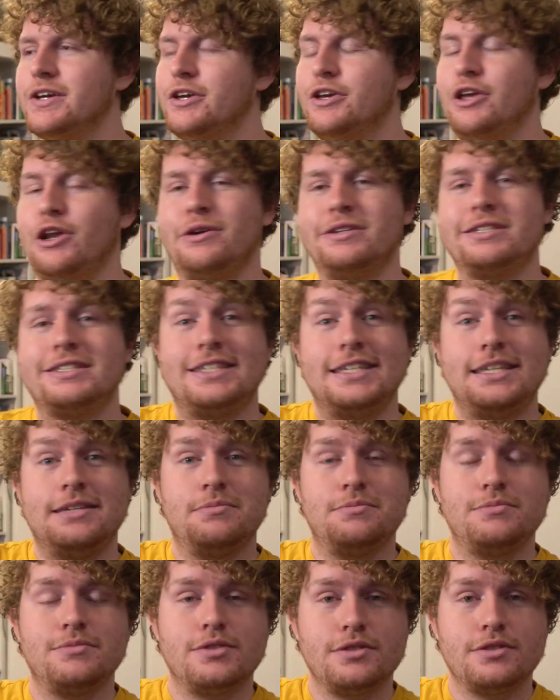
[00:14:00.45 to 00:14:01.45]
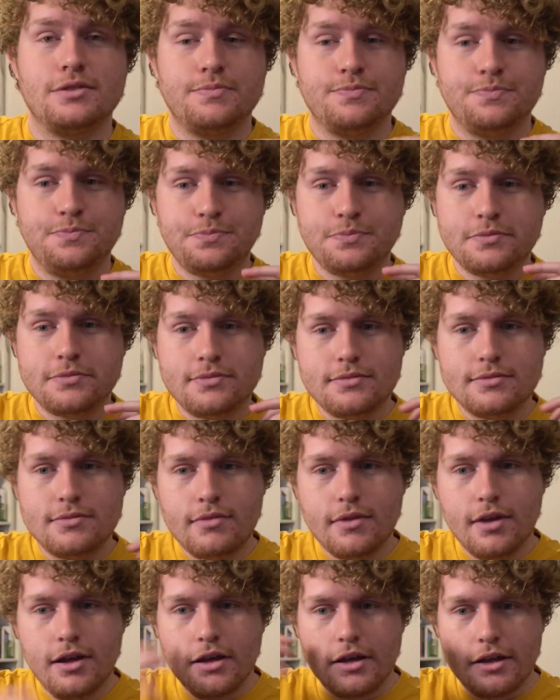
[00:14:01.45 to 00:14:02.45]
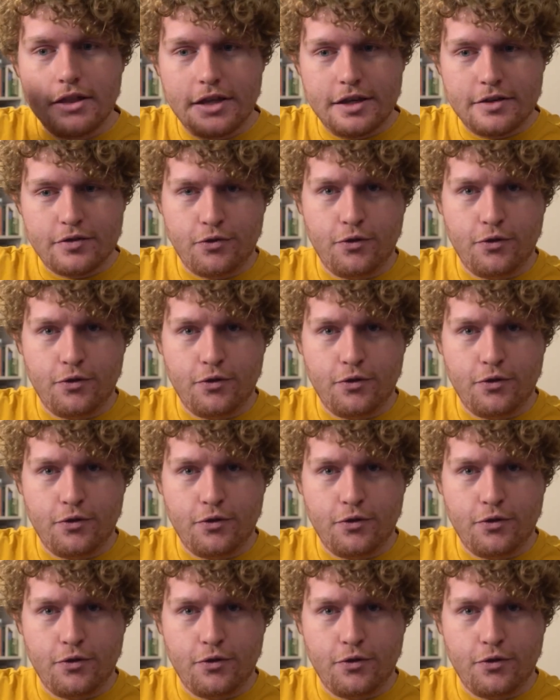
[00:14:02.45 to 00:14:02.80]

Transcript: You know, it seems this